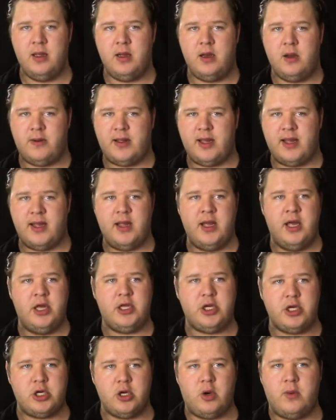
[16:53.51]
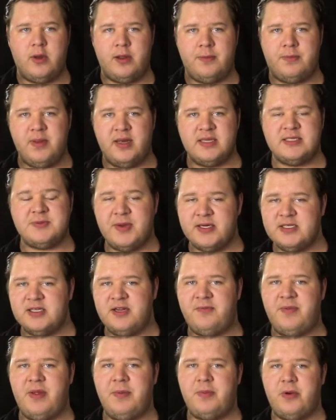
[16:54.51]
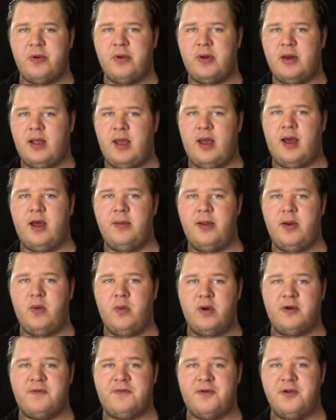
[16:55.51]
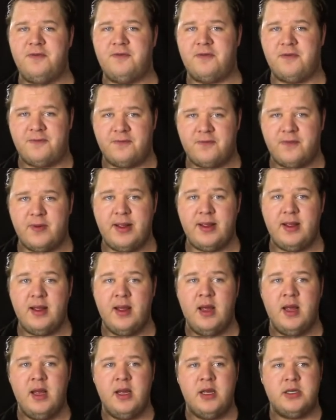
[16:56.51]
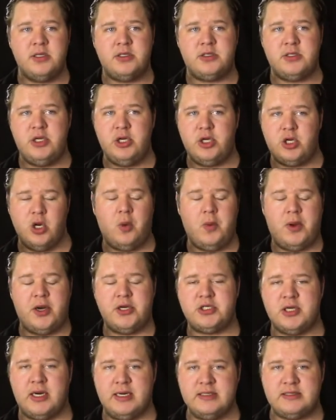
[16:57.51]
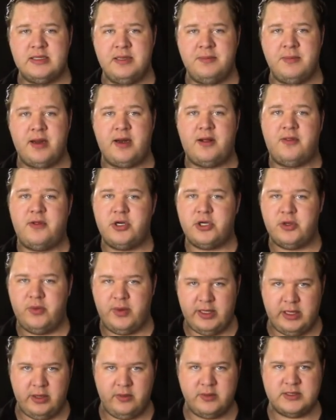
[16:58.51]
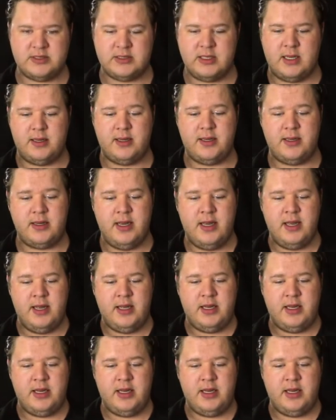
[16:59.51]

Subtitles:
Okay, you don't want, especially if people are going to come and work for you for free, you don't want to charge them money. They're doing you a solid.